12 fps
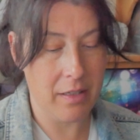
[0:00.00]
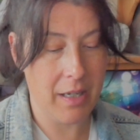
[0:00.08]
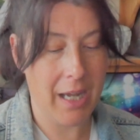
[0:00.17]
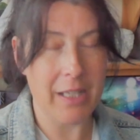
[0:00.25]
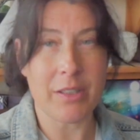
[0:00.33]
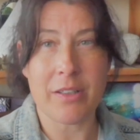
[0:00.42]

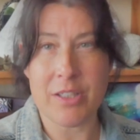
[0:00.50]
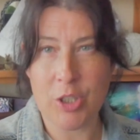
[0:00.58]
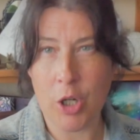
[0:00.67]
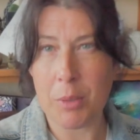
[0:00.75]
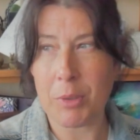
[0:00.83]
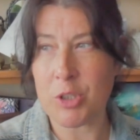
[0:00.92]
the
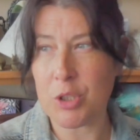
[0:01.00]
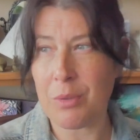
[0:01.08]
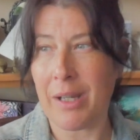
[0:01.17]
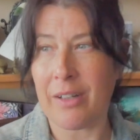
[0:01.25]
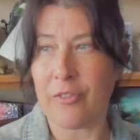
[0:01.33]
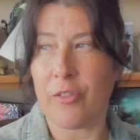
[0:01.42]
time I do
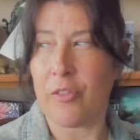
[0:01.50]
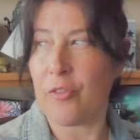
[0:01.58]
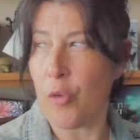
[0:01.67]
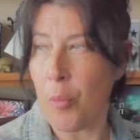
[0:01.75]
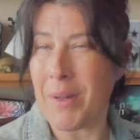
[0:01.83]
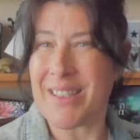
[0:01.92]
have
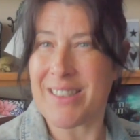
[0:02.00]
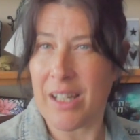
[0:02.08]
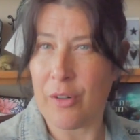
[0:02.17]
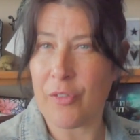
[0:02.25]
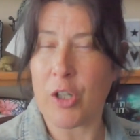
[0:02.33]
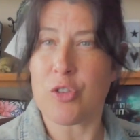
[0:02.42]
for
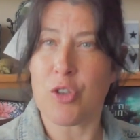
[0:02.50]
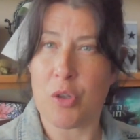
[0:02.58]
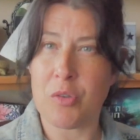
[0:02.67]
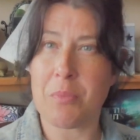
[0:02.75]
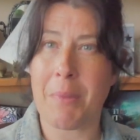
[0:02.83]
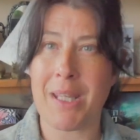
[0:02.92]
myself, I
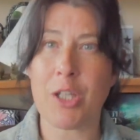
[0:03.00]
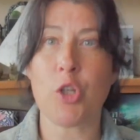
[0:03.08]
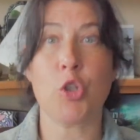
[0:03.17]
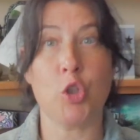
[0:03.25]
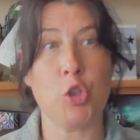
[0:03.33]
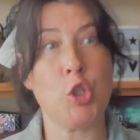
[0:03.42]
don't make
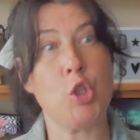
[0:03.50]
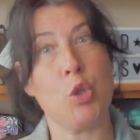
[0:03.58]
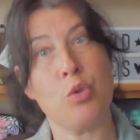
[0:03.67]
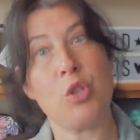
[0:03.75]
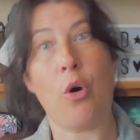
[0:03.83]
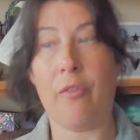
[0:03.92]
good
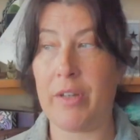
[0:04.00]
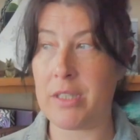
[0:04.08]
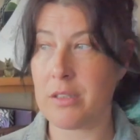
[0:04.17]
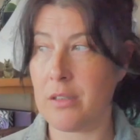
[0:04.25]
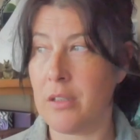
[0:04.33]
use of it.